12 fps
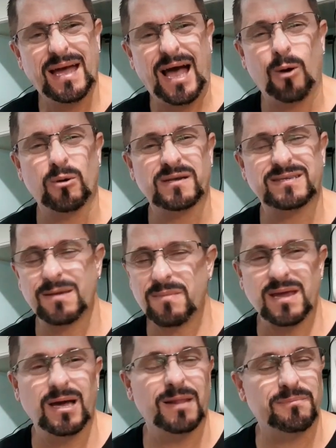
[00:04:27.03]
I want to say
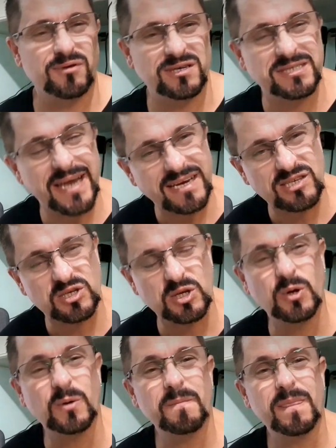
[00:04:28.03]
may God protect
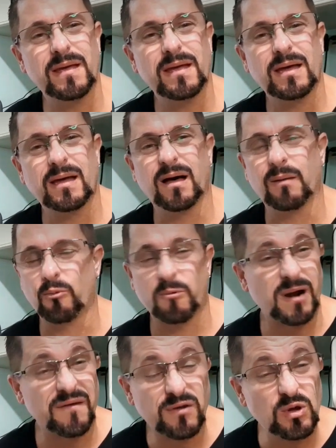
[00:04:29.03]
you
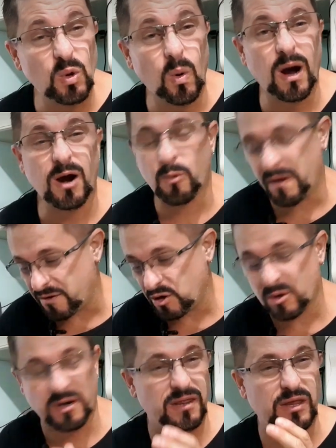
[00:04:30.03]
wherever you are, whether
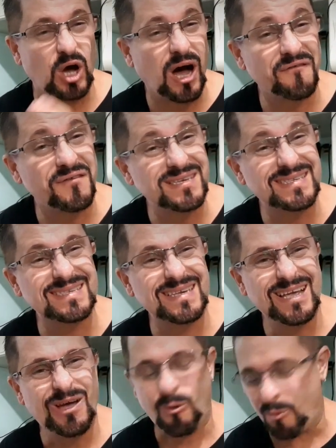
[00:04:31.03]
you're in the office,
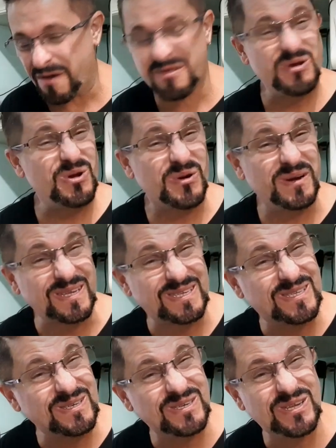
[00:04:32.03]
whether you're in a
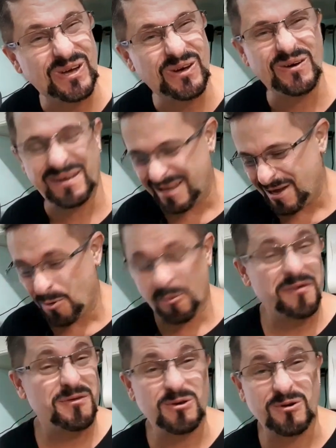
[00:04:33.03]
studio,
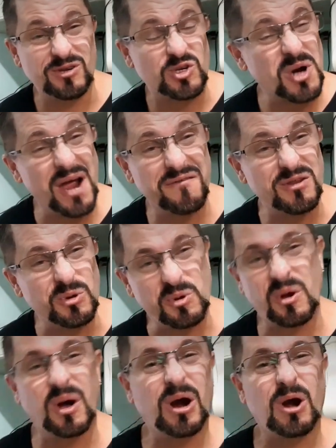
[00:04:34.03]
whether you're driving your
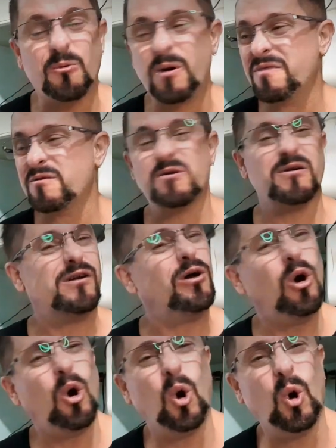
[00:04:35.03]
car, whether you're at
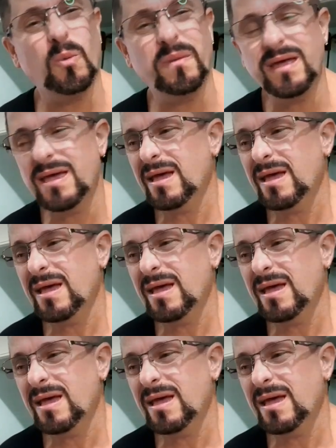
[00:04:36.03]
home